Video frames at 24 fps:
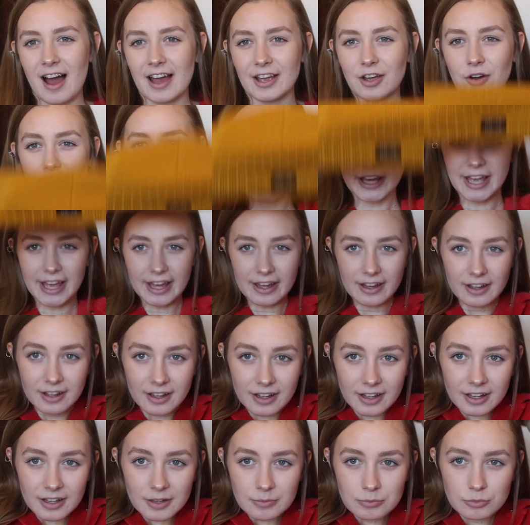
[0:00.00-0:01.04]
I got it.
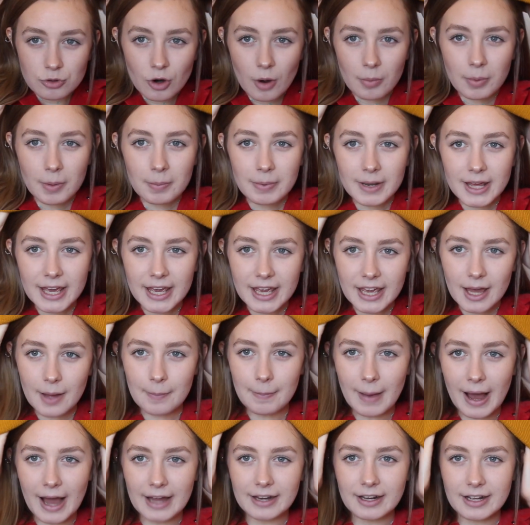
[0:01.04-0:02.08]
Probably
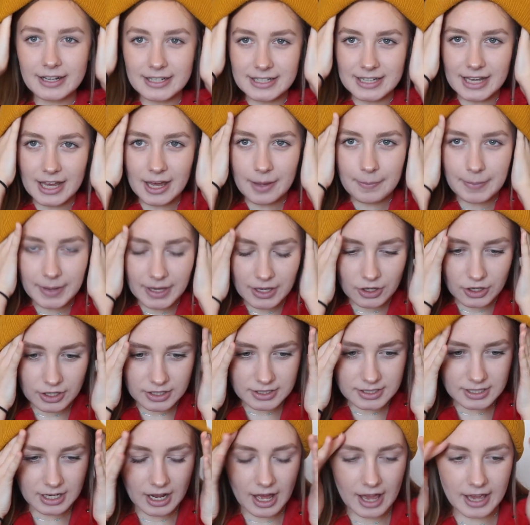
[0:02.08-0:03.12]
a bad idea
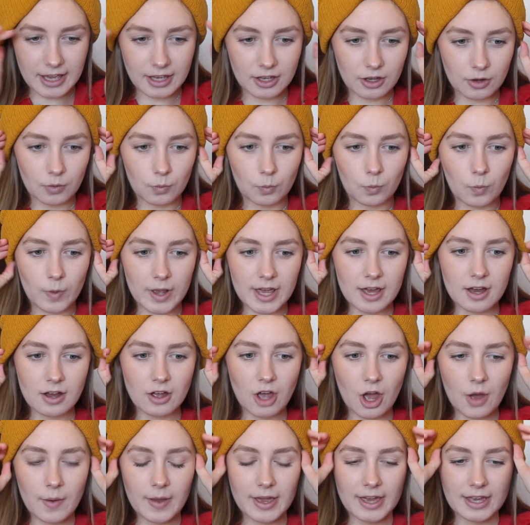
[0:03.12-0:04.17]
because like we are
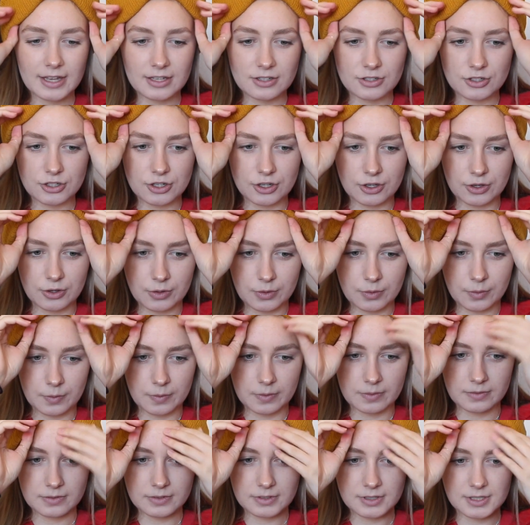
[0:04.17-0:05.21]
going
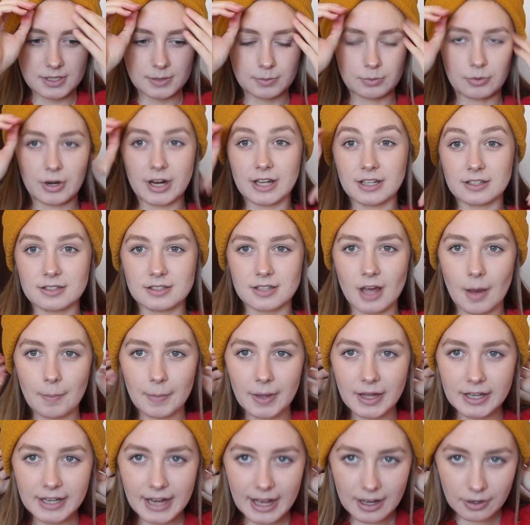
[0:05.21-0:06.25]
into spring
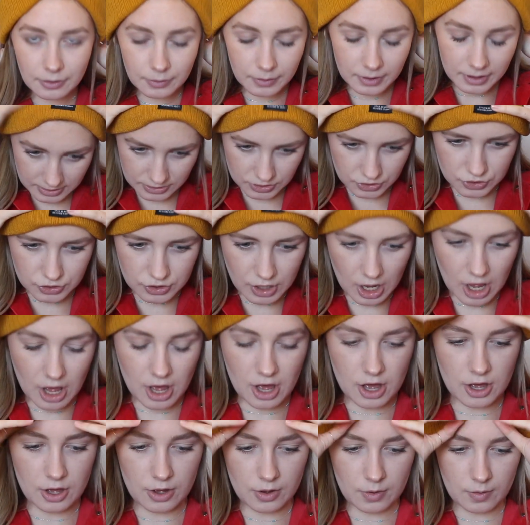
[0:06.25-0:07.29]
summer now,
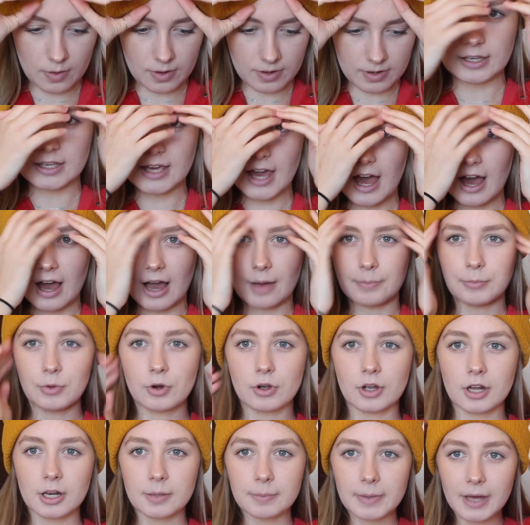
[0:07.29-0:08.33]
so yeah, I'm
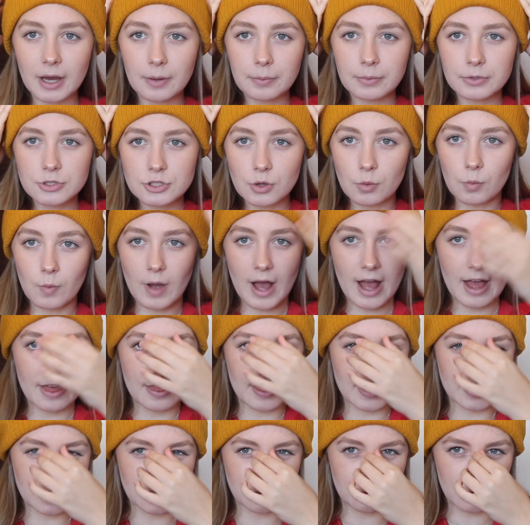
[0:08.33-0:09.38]
not gonna be able to
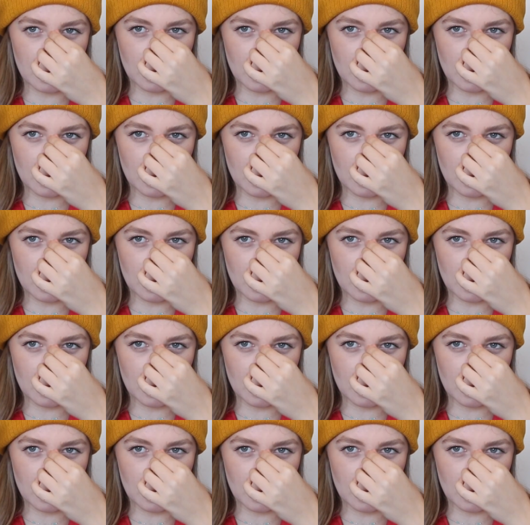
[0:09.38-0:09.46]
wear this